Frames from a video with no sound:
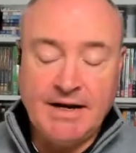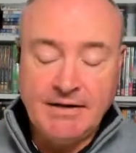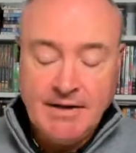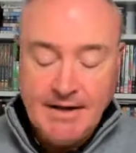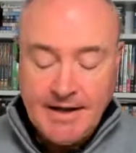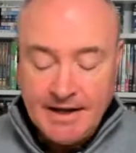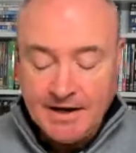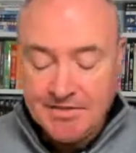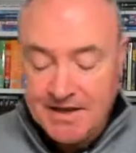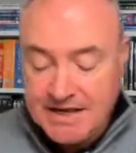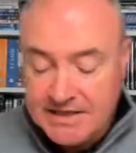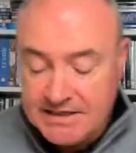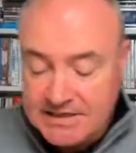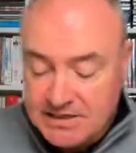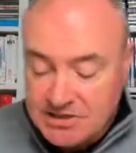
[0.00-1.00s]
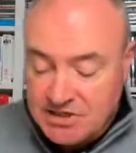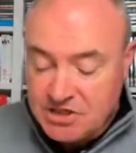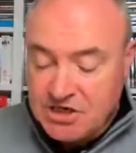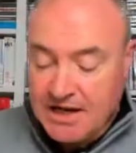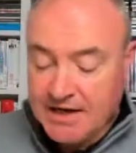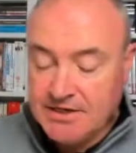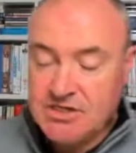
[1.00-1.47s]
And I think it is a
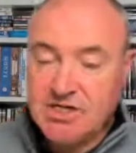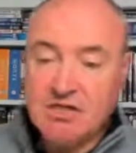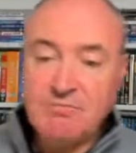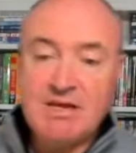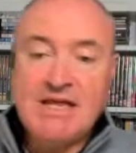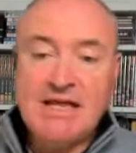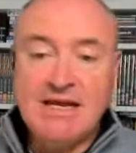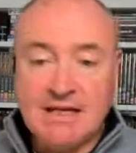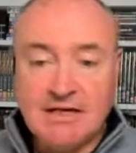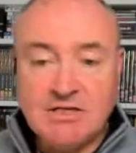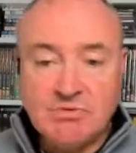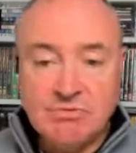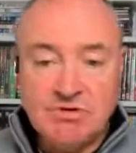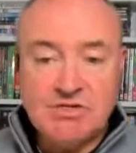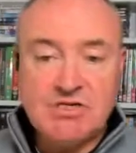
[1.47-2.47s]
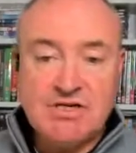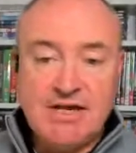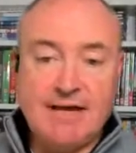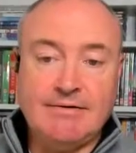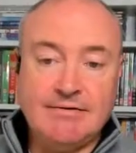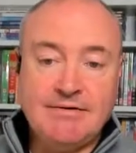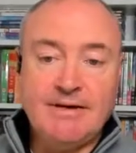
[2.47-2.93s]
challenge at the beginning to
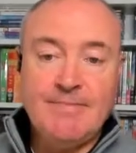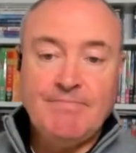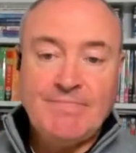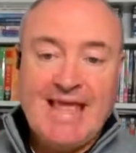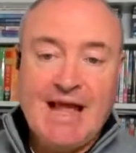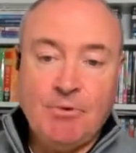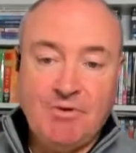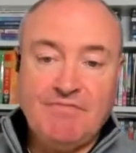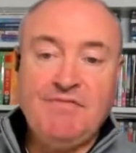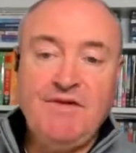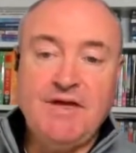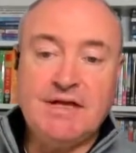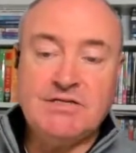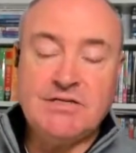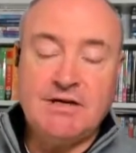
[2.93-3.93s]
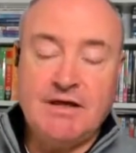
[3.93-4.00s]
understand how it fits.